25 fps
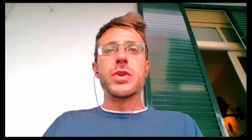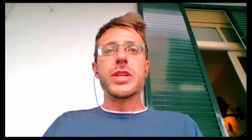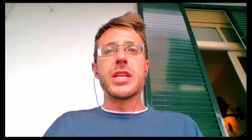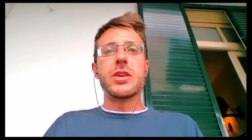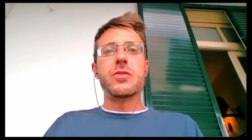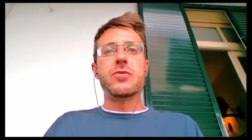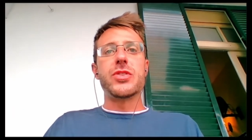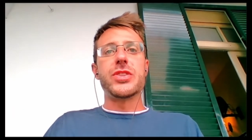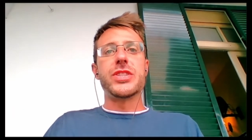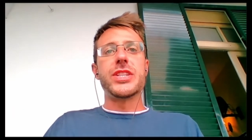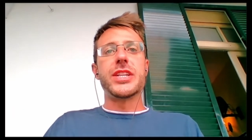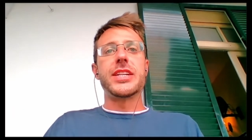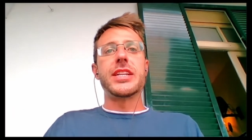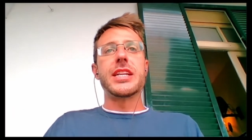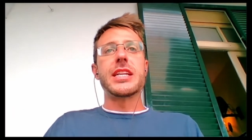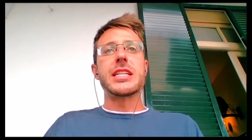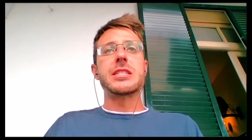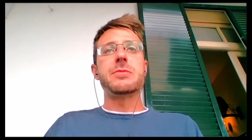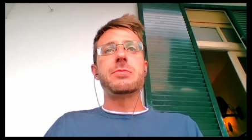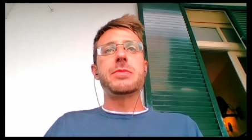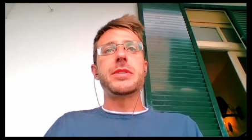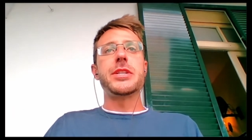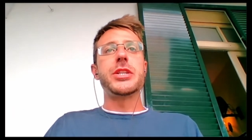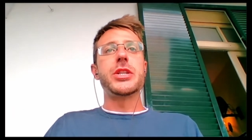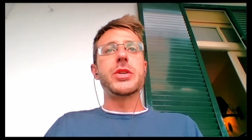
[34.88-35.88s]
with everything
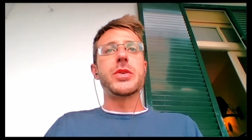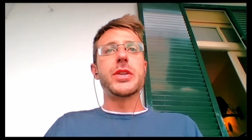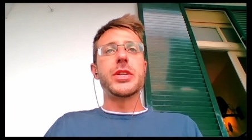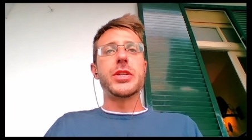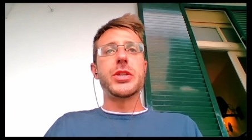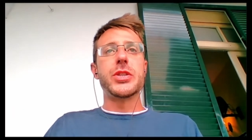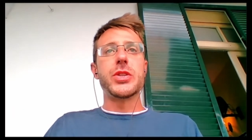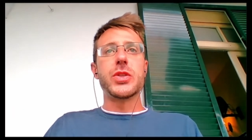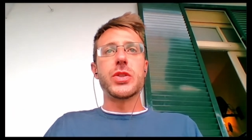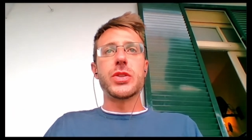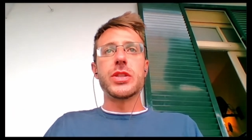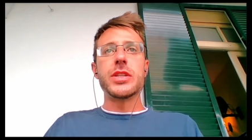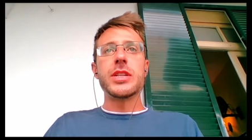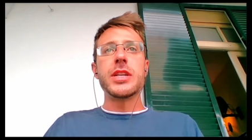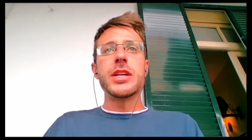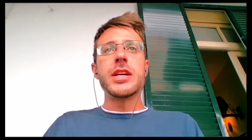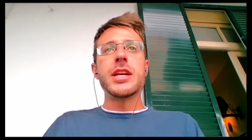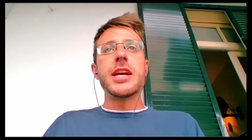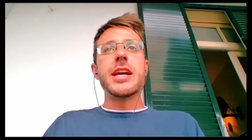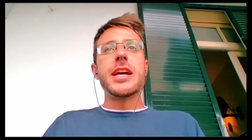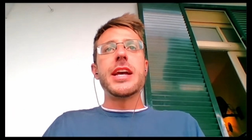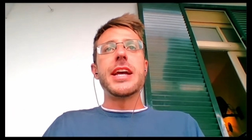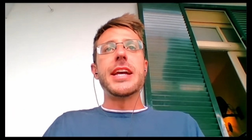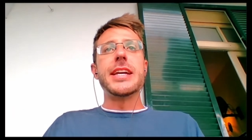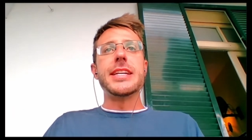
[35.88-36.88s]
that's been going on,
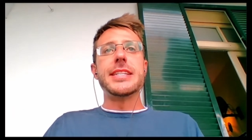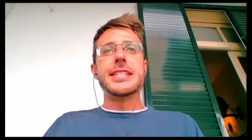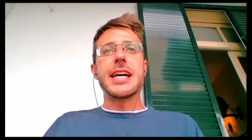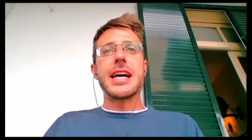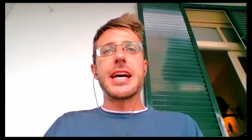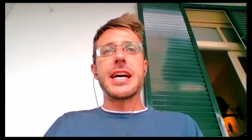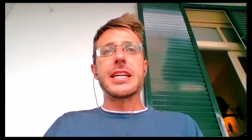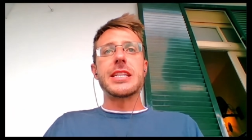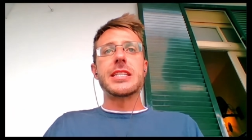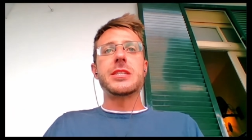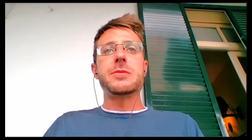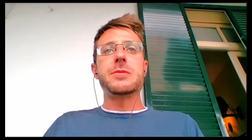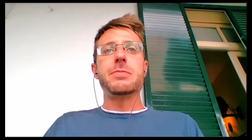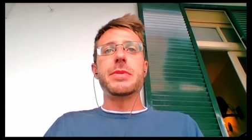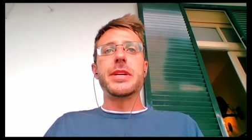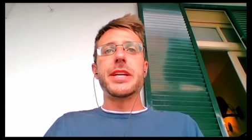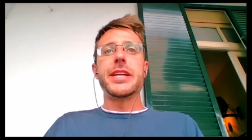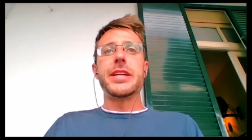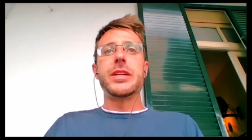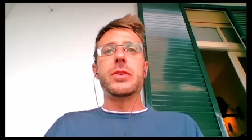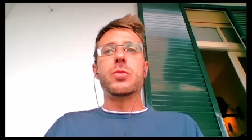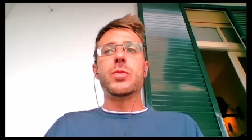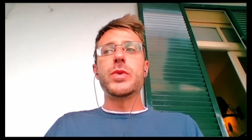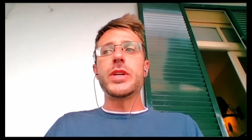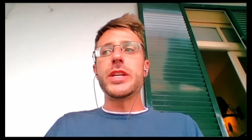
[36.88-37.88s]
it has
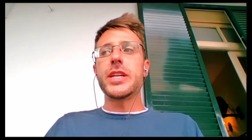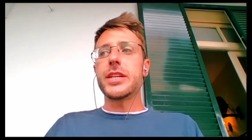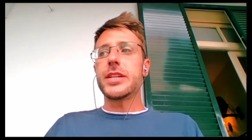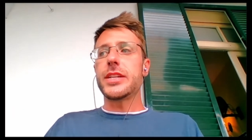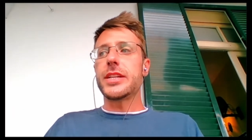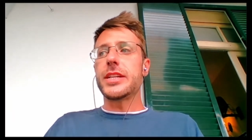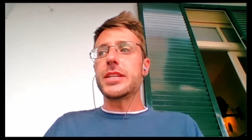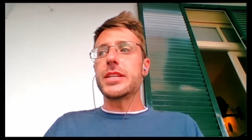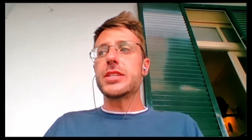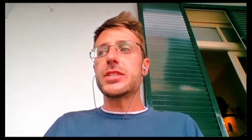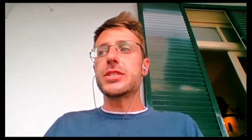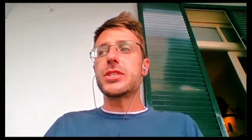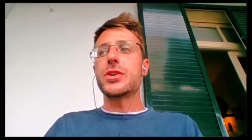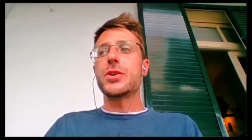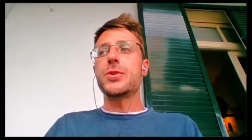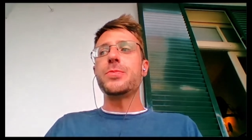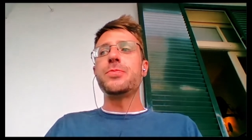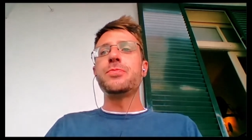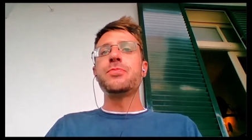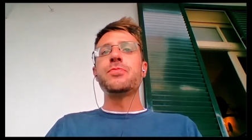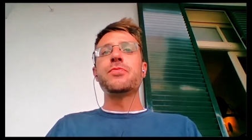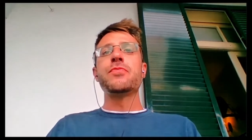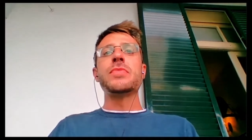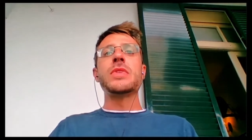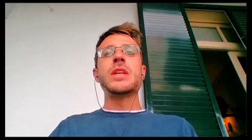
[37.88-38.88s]
been weakening.
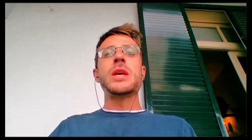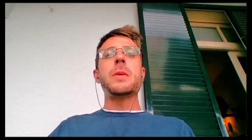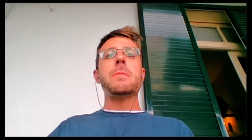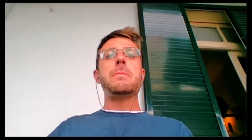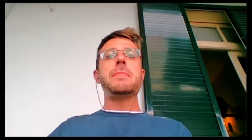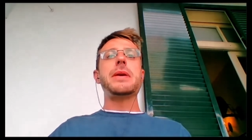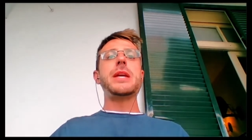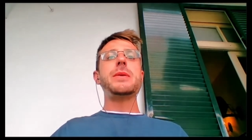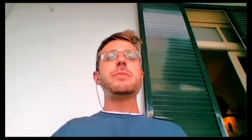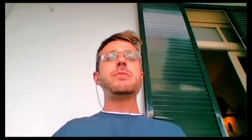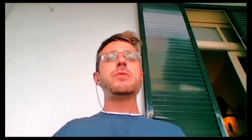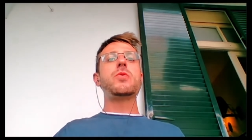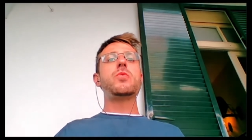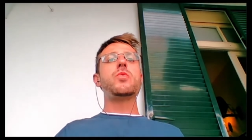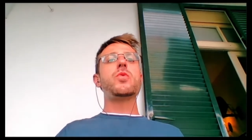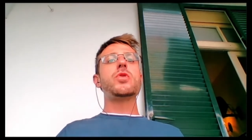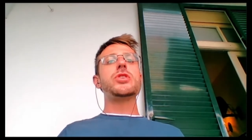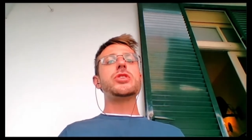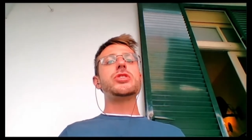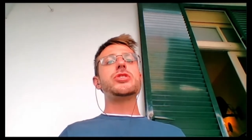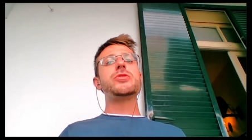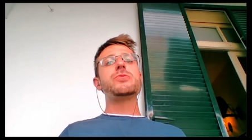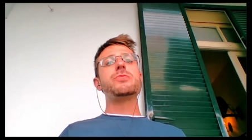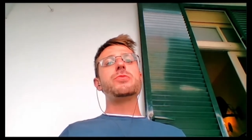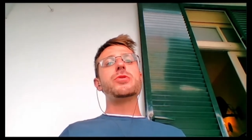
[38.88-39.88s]
So people
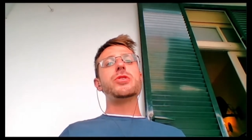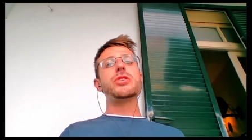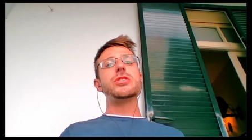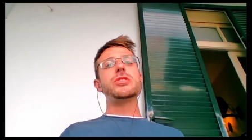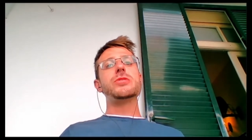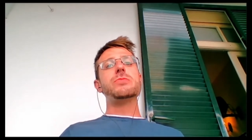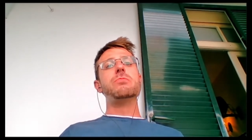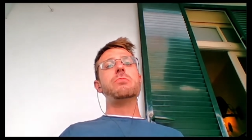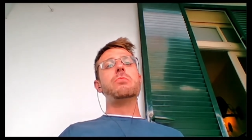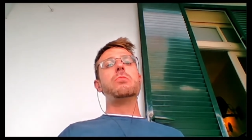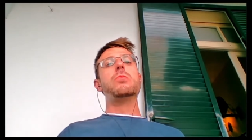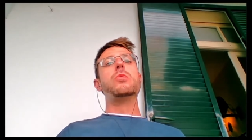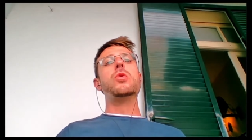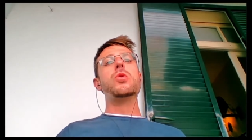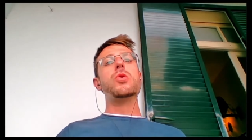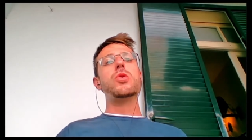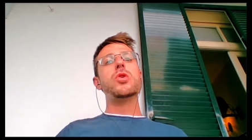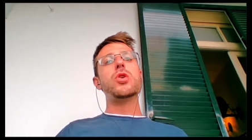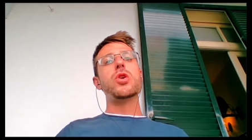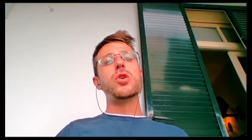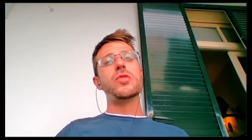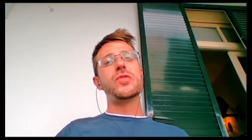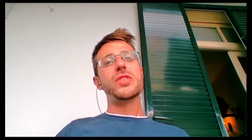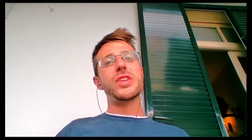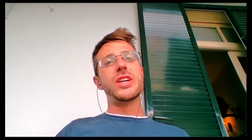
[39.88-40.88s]
want to put
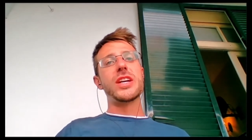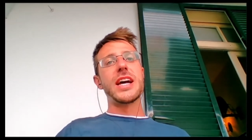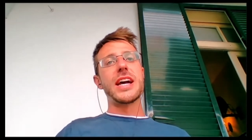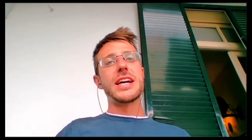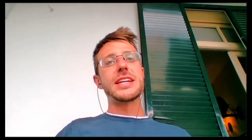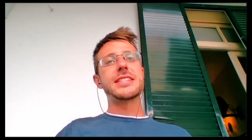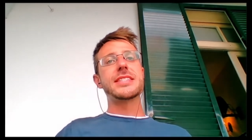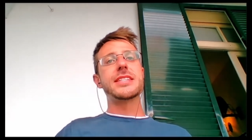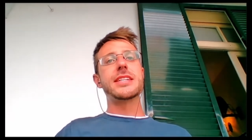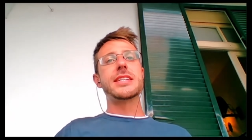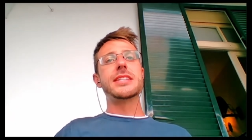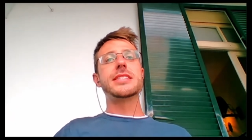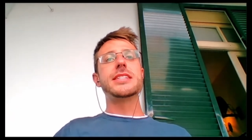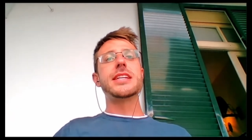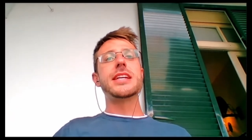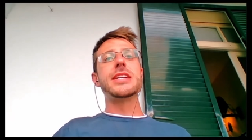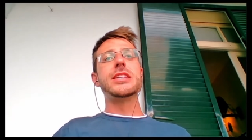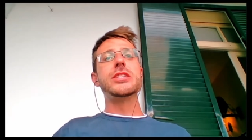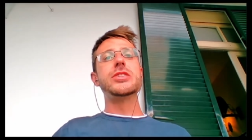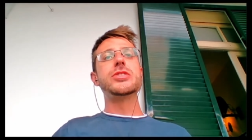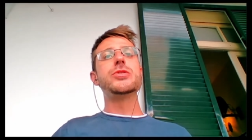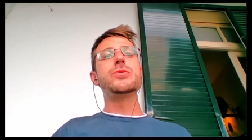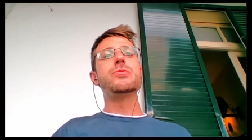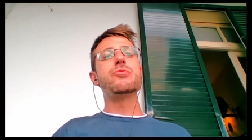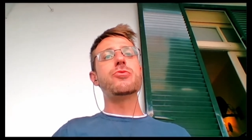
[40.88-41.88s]
more of their assets
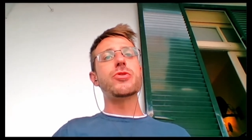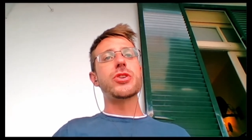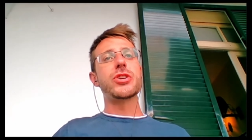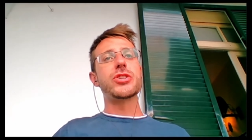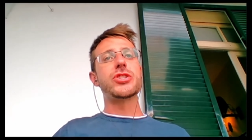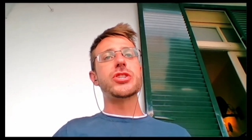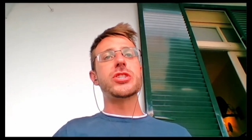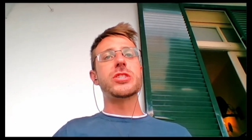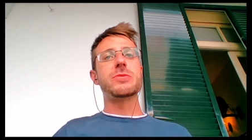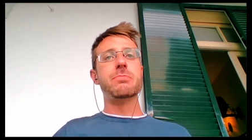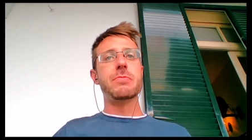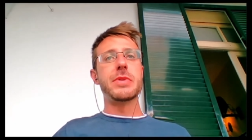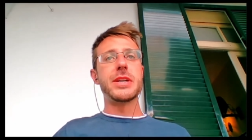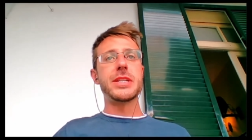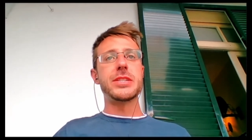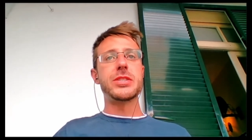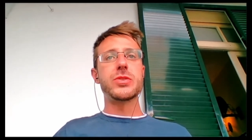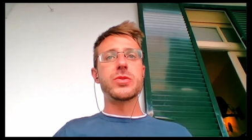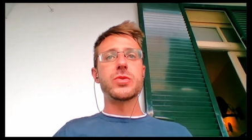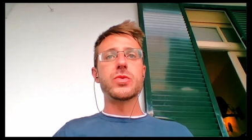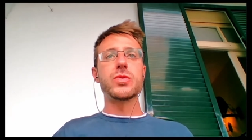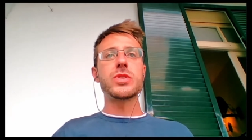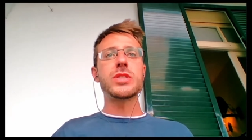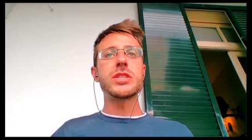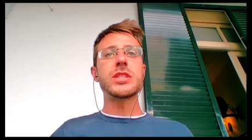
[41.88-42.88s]
into precious
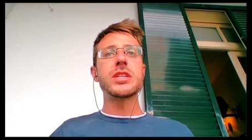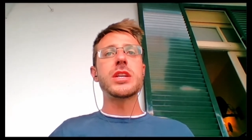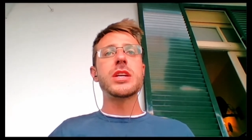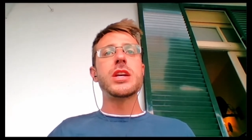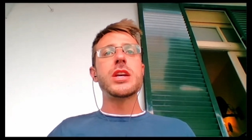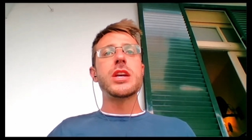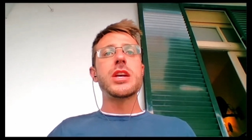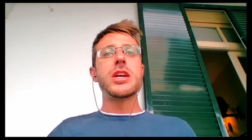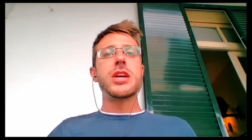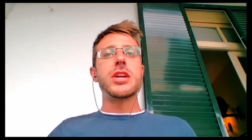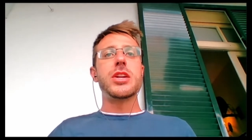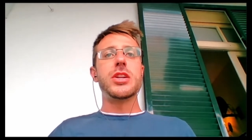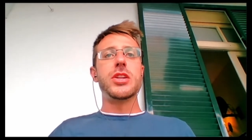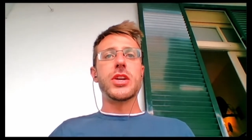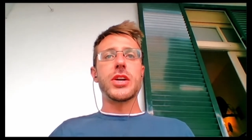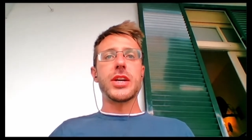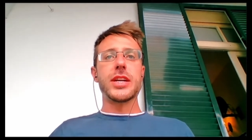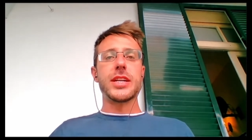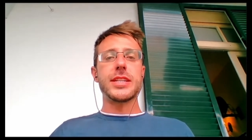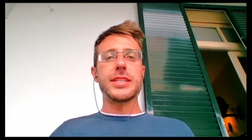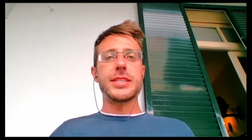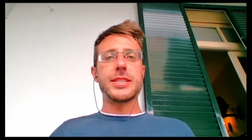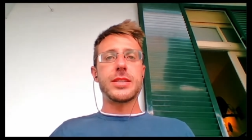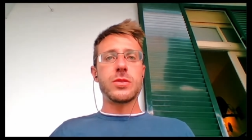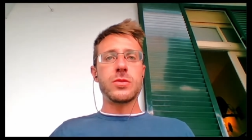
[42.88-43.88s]
metals
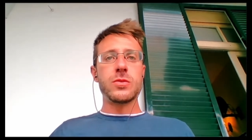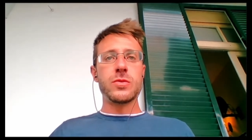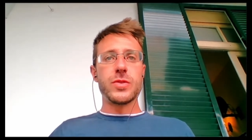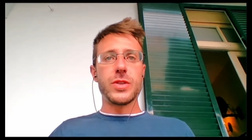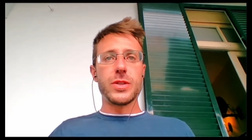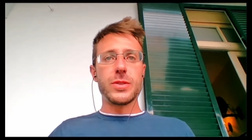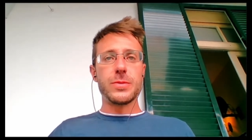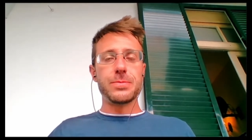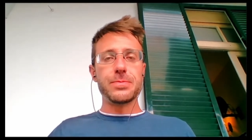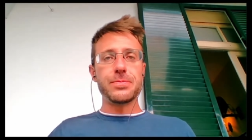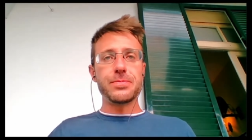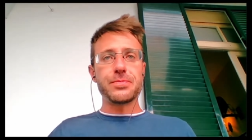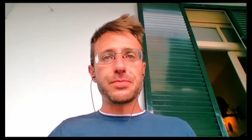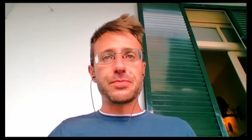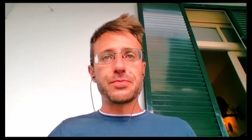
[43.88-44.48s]
like silver.